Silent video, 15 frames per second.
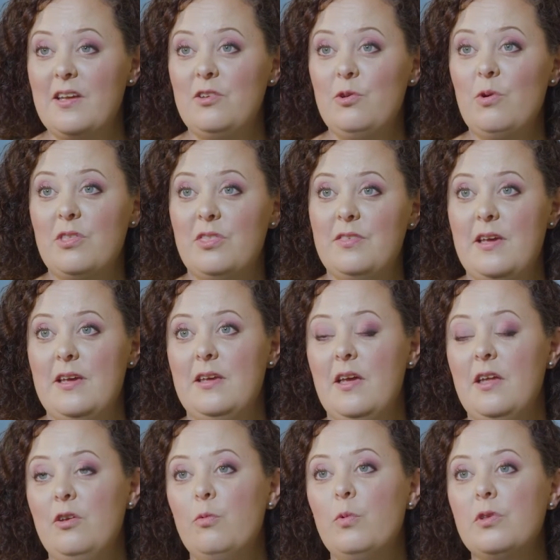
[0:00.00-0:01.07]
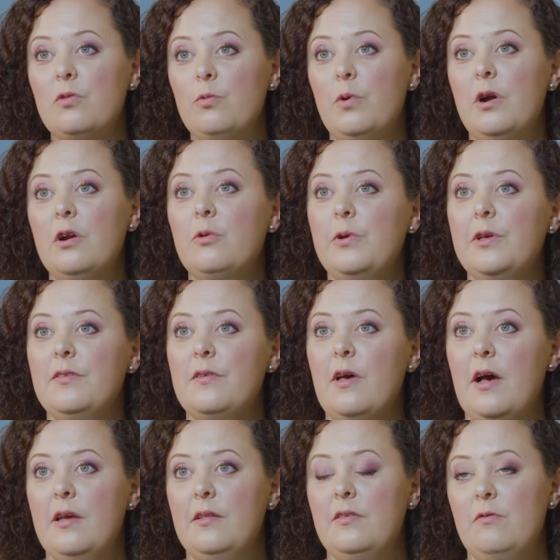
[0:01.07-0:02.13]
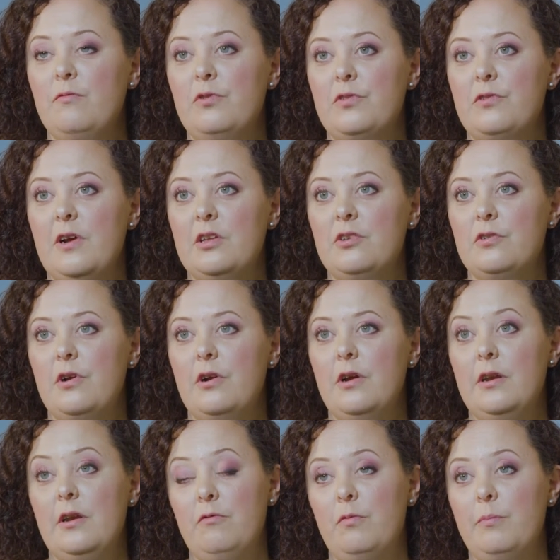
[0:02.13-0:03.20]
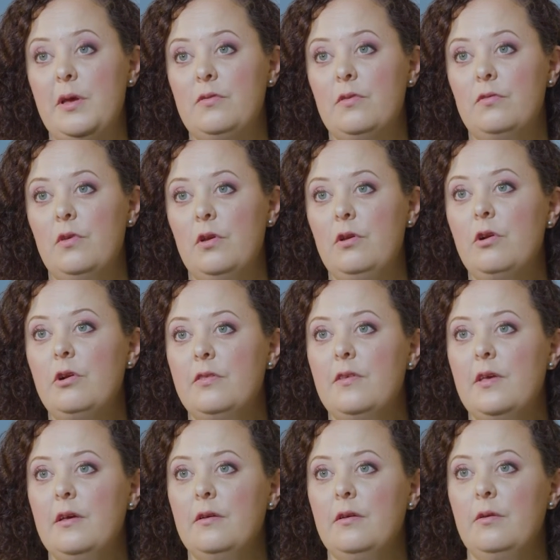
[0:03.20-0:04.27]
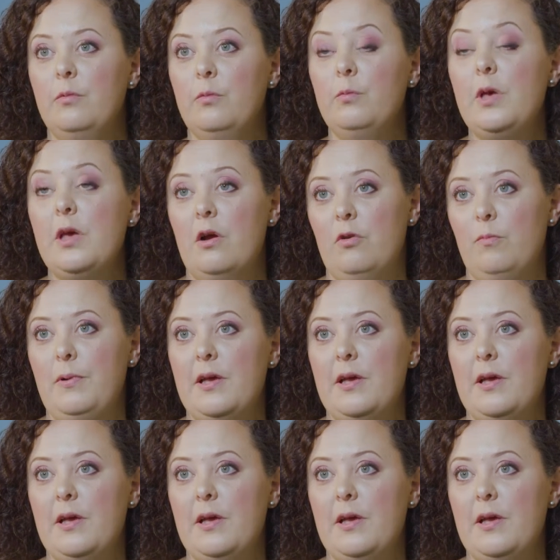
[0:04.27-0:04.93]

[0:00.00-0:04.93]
like your thing and you want to work with IT infrastructure and information security, we are the